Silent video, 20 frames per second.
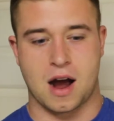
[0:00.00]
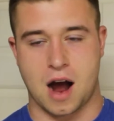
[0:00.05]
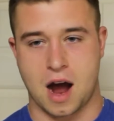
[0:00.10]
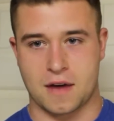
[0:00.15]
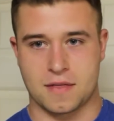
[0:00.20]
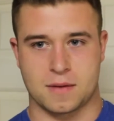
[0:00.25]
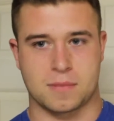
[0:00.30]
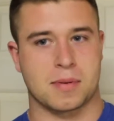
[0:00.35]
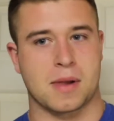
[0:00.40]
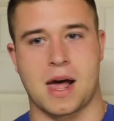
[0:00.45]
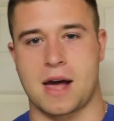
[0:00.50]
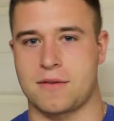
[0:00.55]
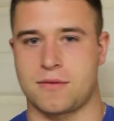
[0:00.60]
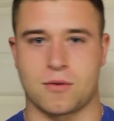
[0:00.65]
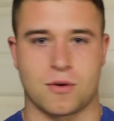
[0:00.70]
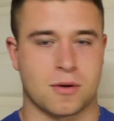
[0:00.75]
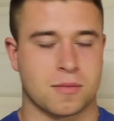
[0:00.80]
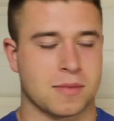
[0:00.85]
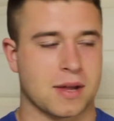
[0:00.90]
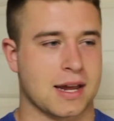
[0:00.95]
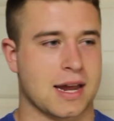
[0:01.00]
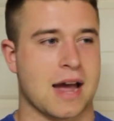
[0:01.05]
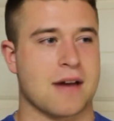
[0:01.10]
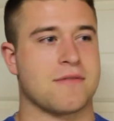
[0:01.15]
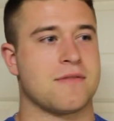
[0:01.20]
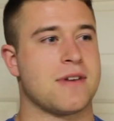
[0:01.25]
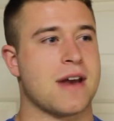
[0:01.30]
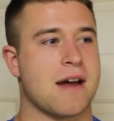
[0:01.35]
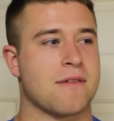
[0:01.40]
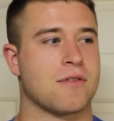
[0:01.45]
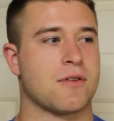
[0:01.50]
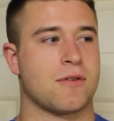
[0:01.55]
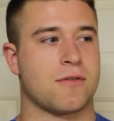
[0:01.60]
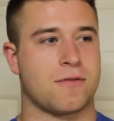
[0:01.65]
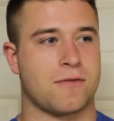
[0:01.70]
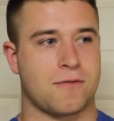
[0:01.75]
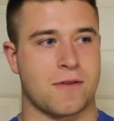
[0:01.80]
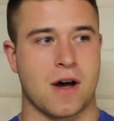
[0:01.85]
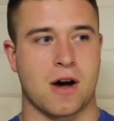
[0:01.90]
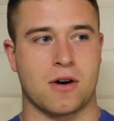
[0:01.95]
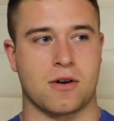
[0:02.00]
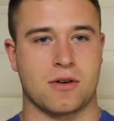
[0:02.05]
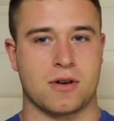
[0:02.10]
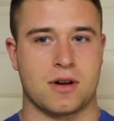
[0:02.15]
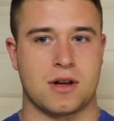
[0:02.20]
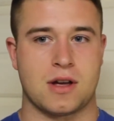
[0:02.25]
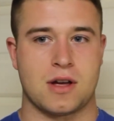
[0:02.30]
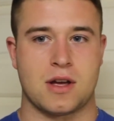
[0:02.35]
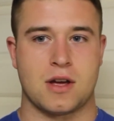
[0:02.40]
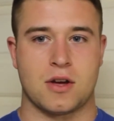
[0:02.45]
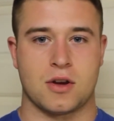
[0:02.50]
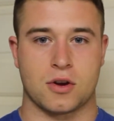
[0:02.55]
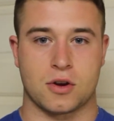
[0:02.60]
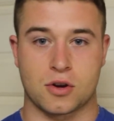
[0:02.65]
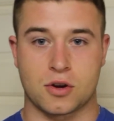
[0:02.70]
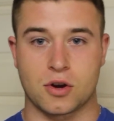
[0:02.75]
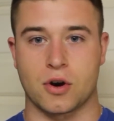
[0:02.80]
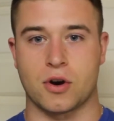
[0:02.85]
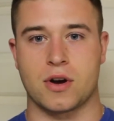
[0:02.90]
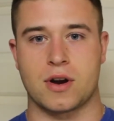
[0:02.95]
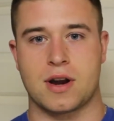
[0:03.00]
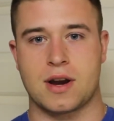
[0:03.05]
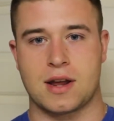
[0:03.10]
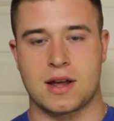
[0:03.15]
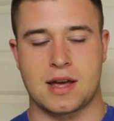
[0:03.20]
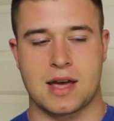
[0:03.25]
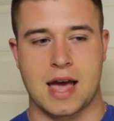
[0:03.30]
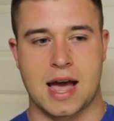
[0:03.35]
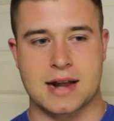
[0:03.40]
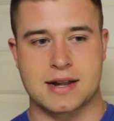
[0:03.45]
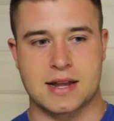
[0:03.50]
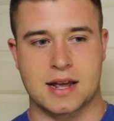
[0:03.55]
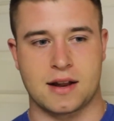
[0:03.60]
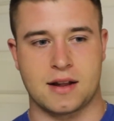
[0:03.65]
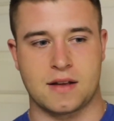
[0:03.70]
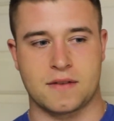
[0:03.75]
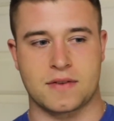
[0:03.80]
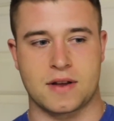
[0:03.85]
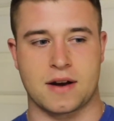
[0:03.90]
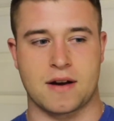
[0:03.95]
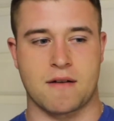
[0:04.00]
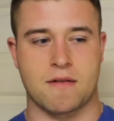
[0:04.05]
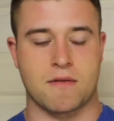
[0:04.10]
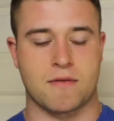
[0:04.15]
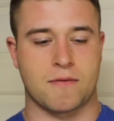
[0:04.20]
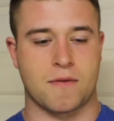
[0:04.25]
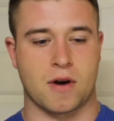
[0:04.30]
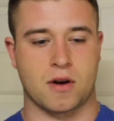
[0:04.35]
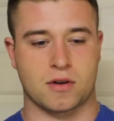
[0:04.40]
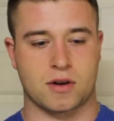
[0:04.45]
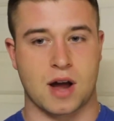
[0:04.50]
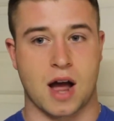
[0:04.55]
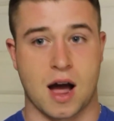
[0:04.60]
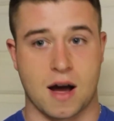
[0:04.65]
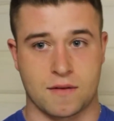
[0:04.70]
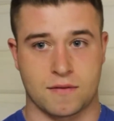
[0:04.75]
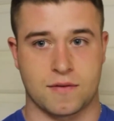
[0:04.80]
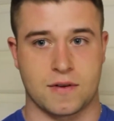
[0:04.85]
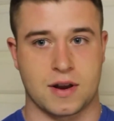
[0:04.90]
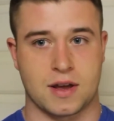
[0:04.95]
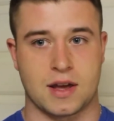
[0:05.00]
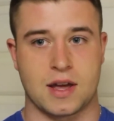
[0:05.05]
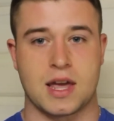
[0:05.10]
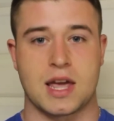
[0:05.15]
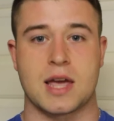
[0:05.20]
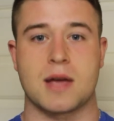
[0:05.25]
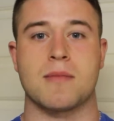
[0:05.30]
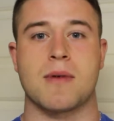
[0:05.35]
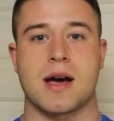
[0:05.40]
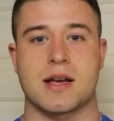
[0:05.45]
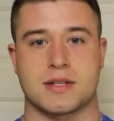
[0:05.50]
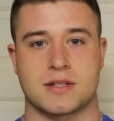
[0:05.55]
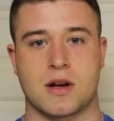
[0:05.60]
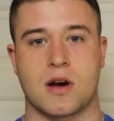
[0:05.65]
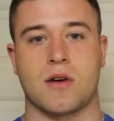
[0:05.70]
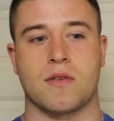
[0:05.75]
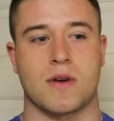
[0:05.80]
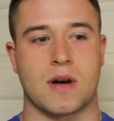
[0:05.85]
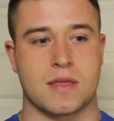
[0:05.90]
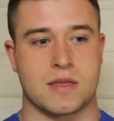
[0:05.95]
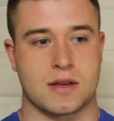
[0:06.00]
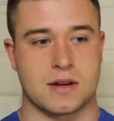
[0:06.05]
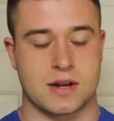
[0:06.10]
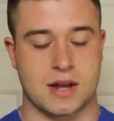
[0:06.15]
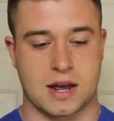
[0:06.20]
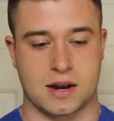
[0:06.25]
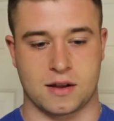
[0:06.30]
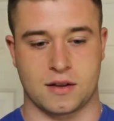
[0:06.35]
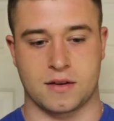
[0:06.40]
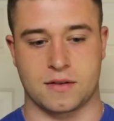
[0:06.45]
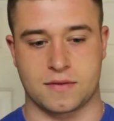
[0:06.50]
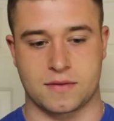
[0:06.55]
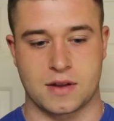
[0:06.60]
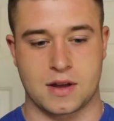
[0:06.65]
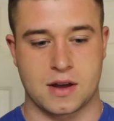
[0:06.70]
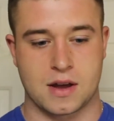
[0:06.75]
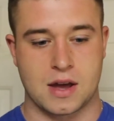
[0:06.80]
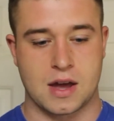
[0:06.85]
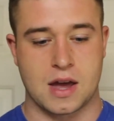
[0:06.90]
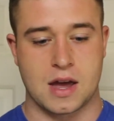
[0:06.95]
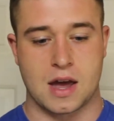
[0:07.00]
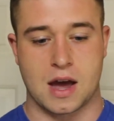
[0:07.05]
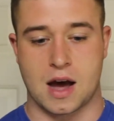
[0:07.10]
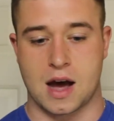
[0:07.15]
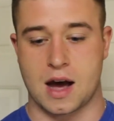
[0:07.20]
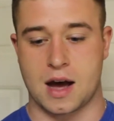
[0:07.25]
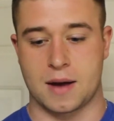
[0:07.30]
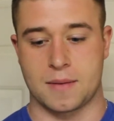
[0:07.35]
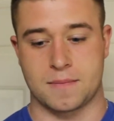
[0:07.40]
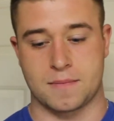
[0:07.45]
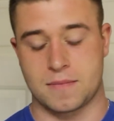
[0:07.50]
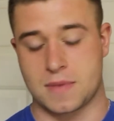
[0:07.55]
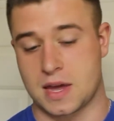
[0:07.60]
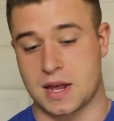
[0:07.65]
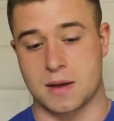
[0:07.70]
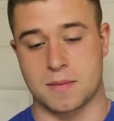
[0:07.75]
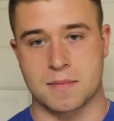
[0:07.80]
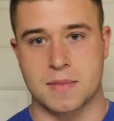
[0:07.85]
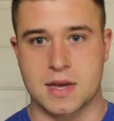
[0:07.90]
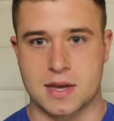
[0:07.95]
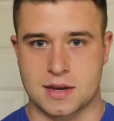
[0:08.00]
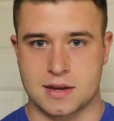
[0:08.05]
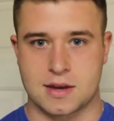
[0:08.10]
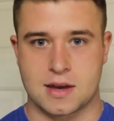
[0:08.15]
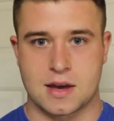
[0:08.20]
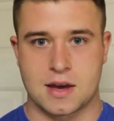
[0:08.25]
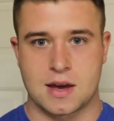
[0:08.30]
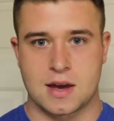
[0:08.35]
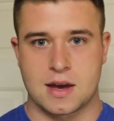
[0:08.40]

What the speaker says: on the platform. Like, I've never felt good at deadlift. I've never felt confident in myself on the deadlift in a meet.